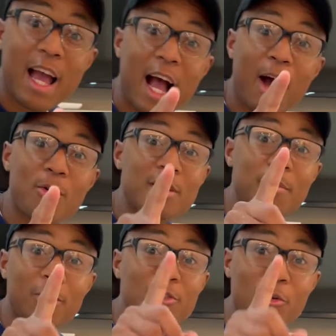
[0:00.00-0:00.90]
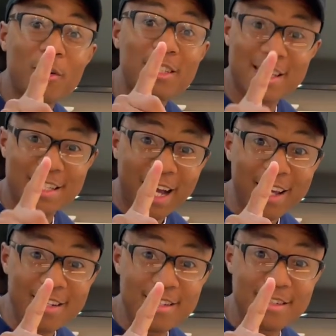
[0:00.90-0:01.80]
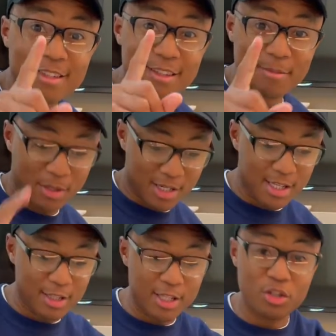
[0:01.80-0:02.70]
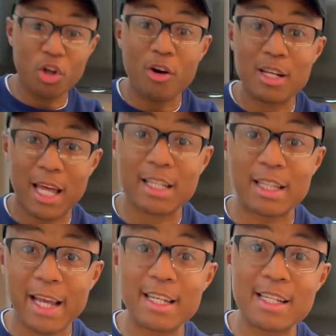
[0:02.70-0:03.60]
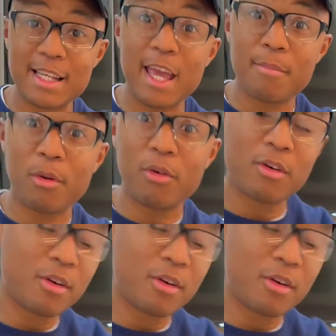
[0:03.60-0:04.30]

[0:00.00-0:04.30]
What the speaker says: I was about to criticize because there's not like dining table.